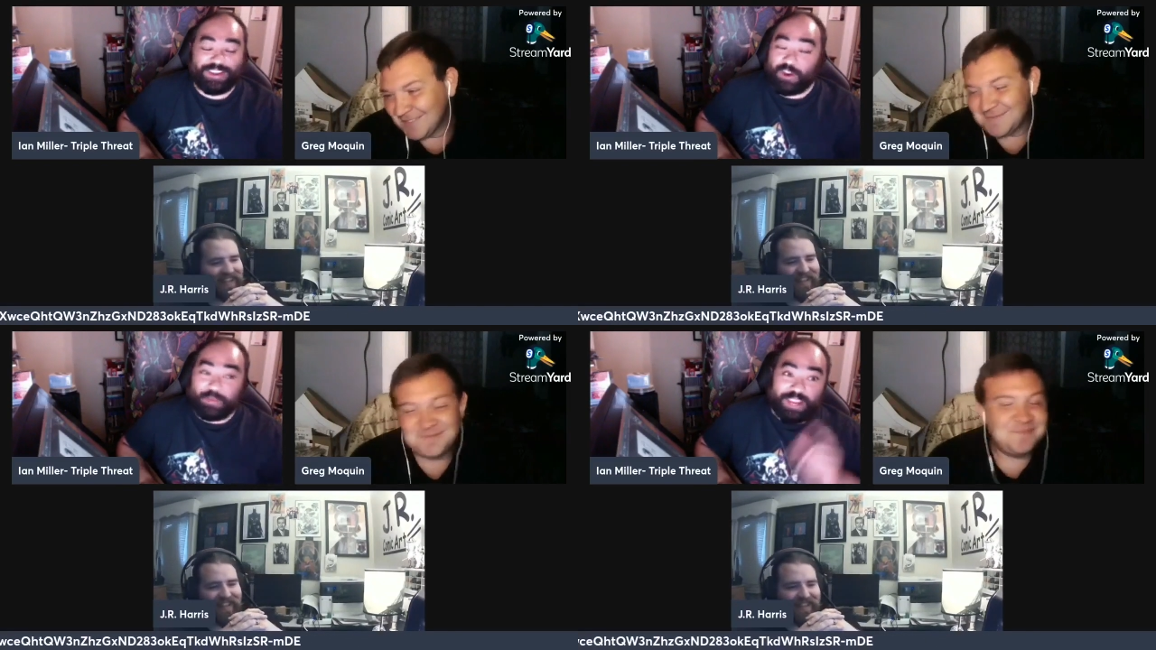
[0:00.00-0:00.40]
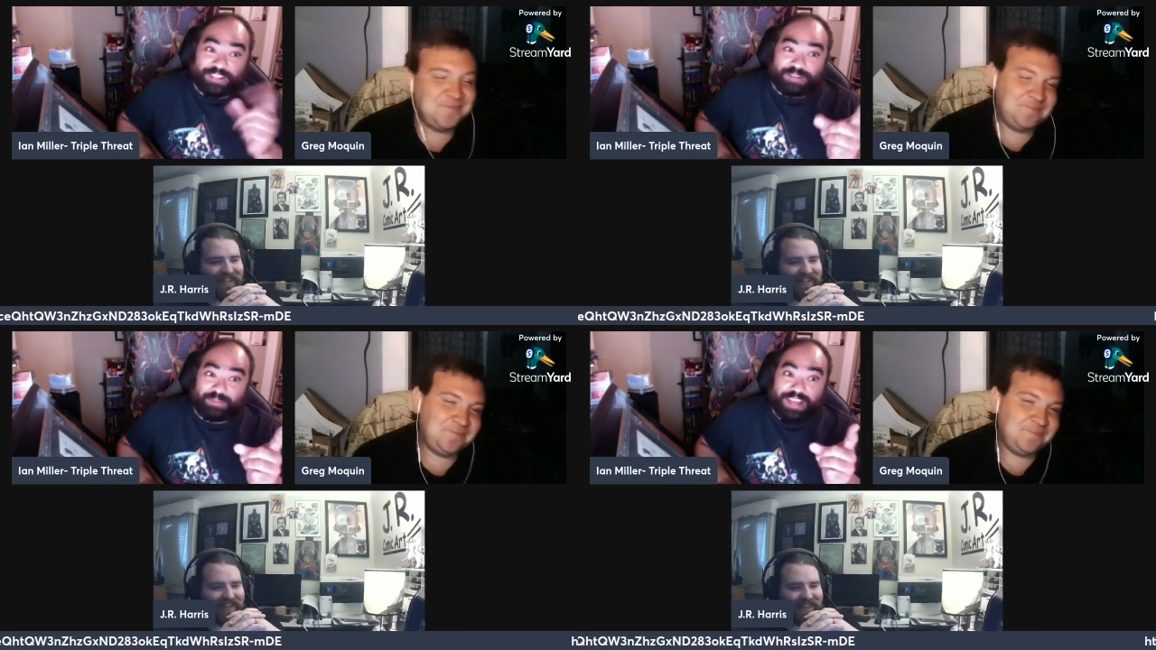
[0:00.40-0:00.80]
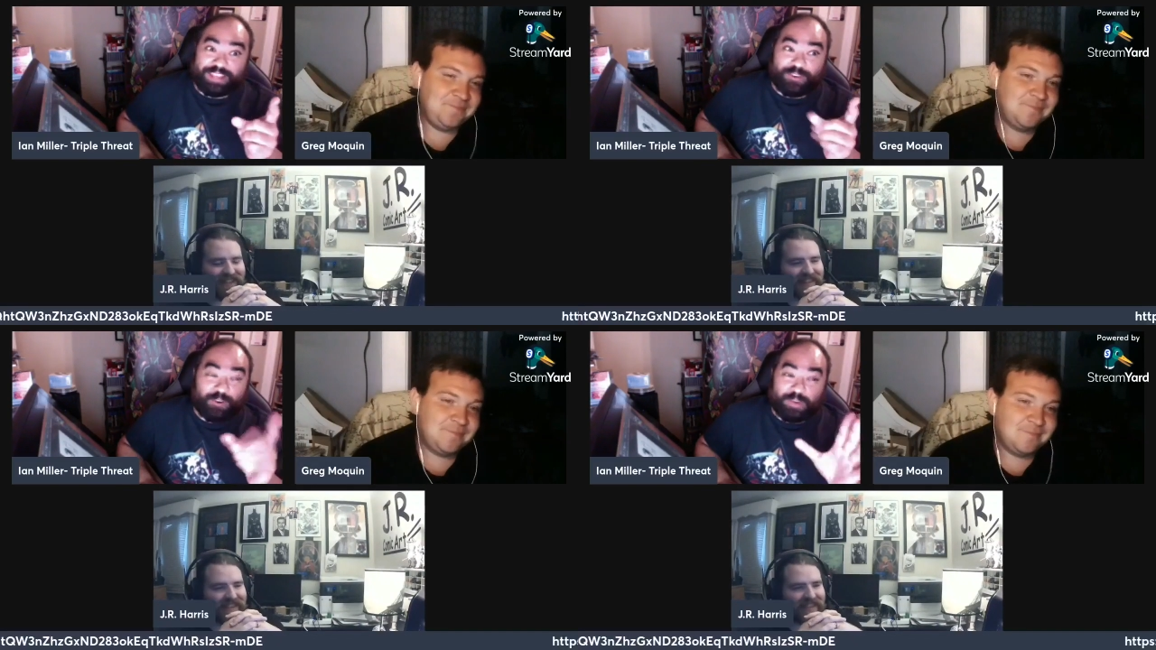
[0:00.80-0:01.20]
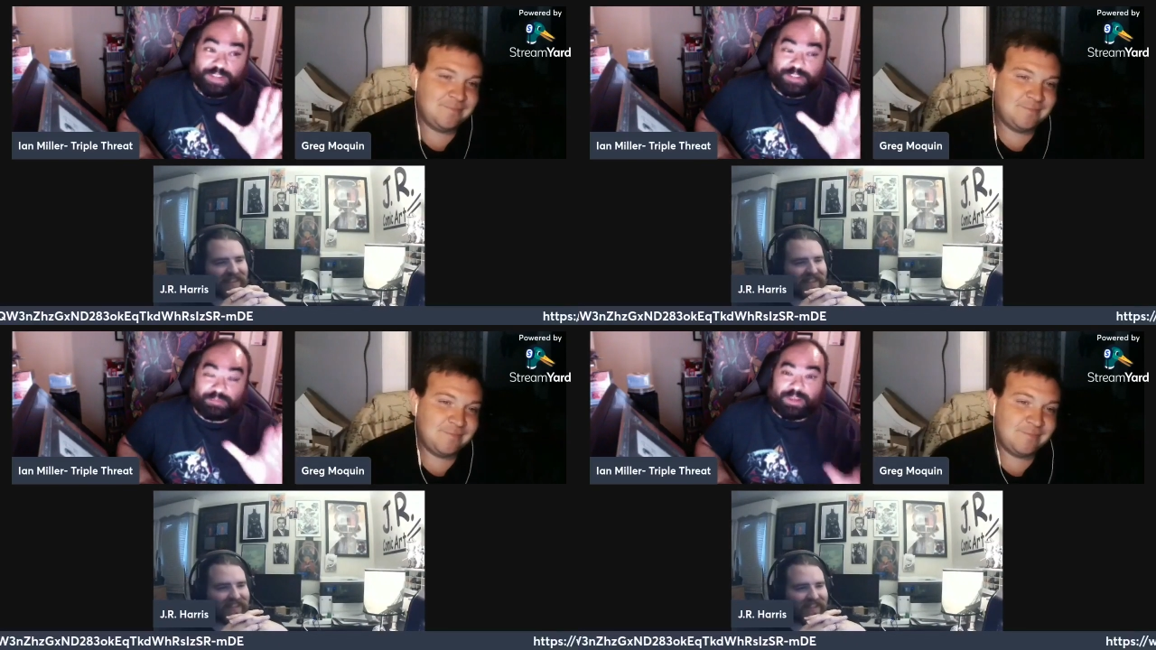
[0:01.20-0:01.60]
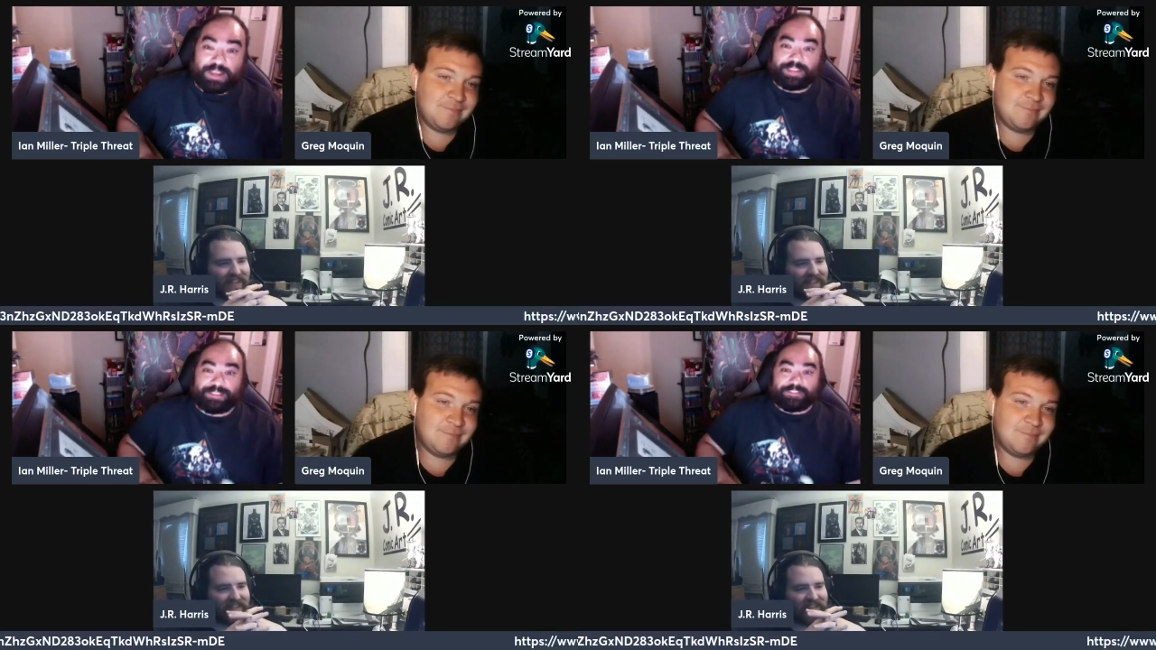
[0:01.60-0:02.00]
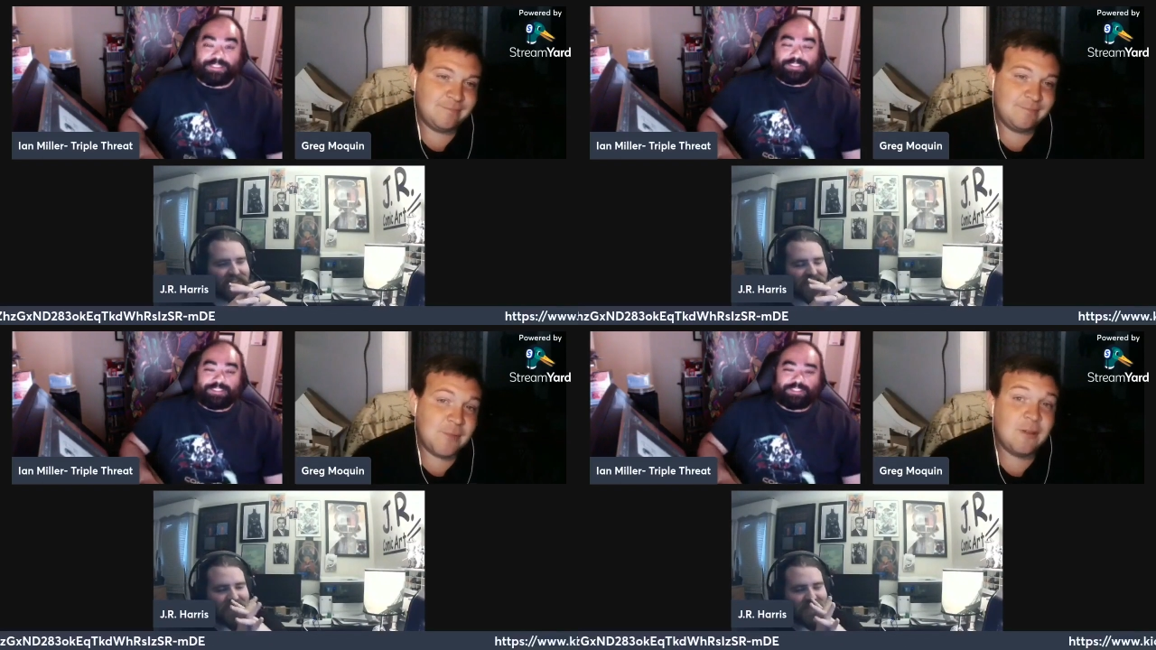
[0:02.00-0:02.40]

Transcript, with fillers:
Speaker 1: you guys come back though. Hope you guys come back. oh,